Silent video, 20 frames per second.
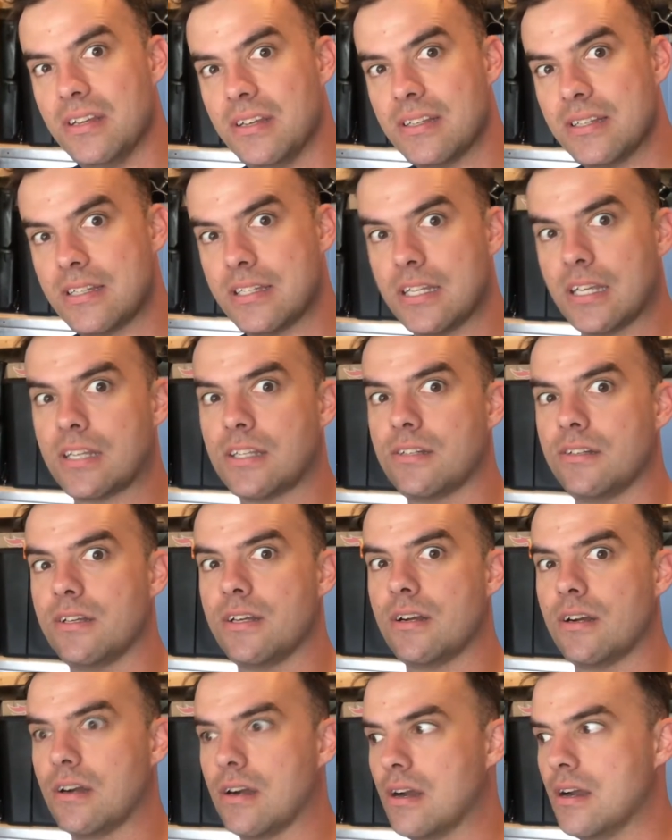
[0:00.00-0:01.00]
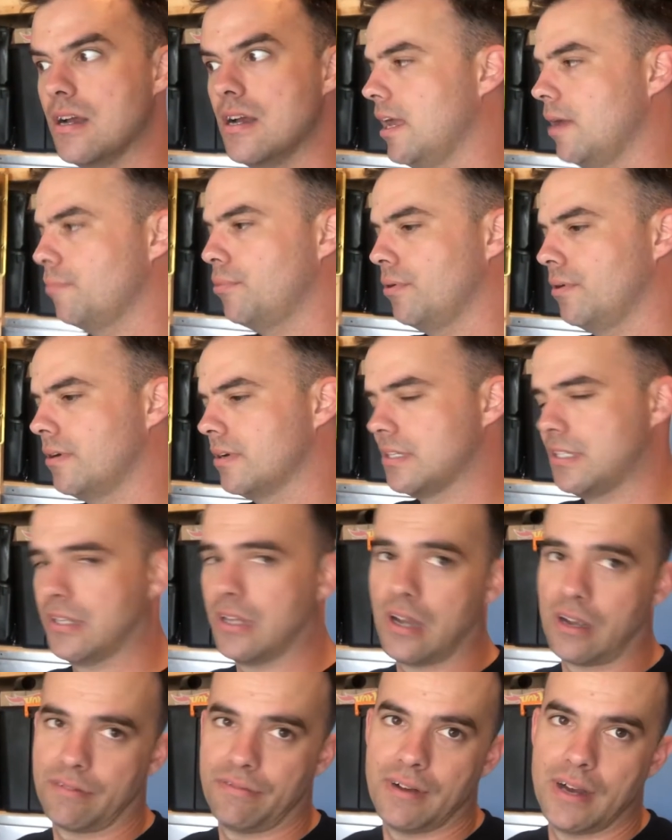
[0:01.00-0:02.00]
6-liter and put in a
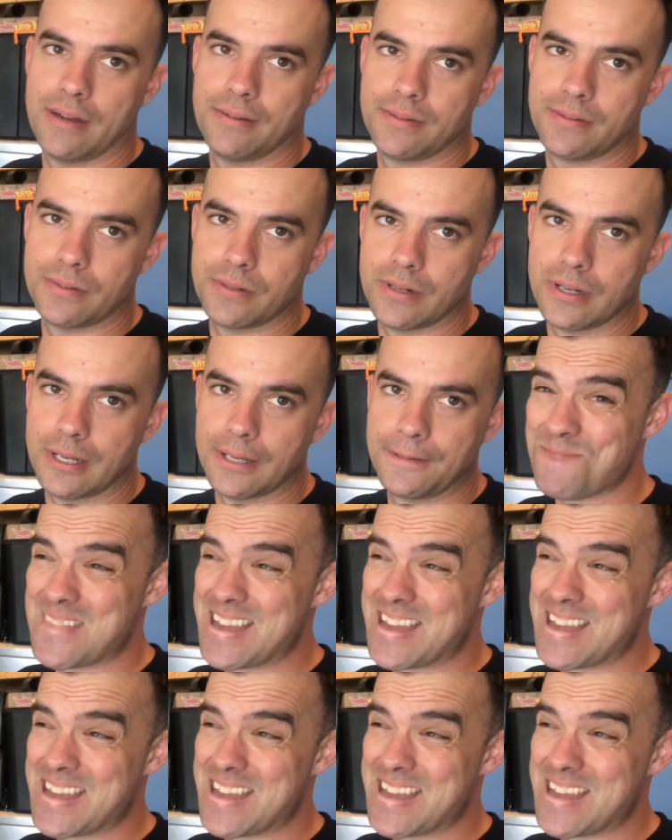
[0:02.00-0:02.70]
stock 5.3.